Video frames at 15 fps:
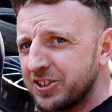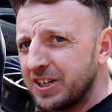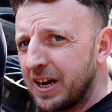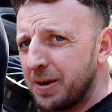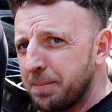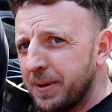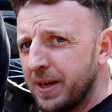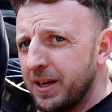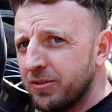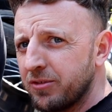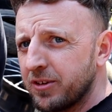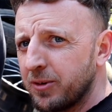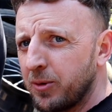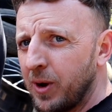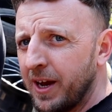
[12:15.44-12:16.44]
Jack
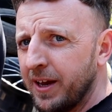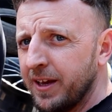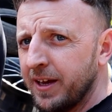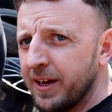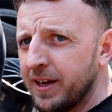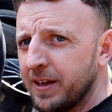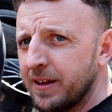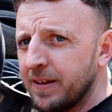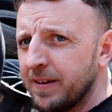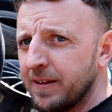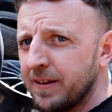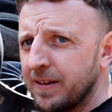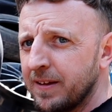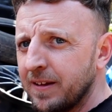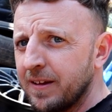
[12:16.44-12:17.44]
beavering away here
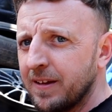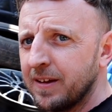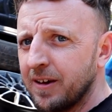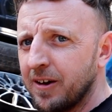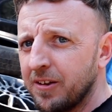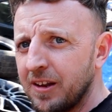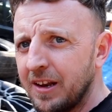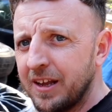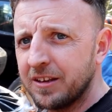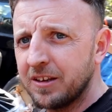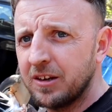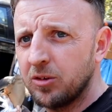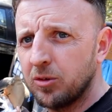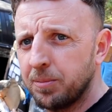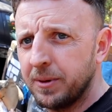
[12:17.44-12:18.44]
on the
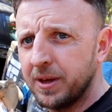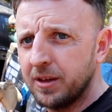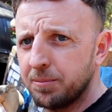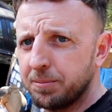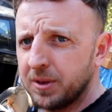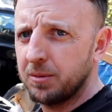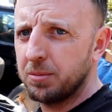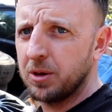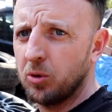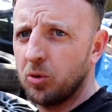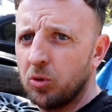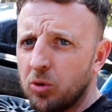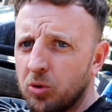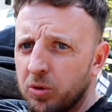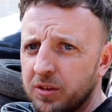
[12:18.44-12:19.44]
last little bit. Been a bit
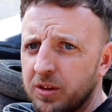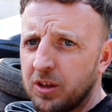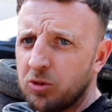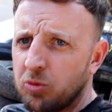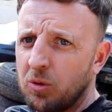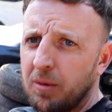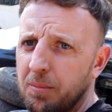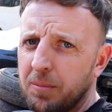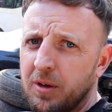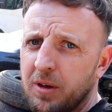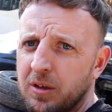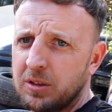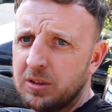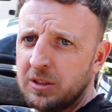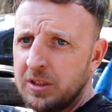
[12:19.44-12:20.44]
awkward this one,
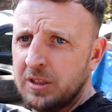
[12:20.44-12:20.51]
but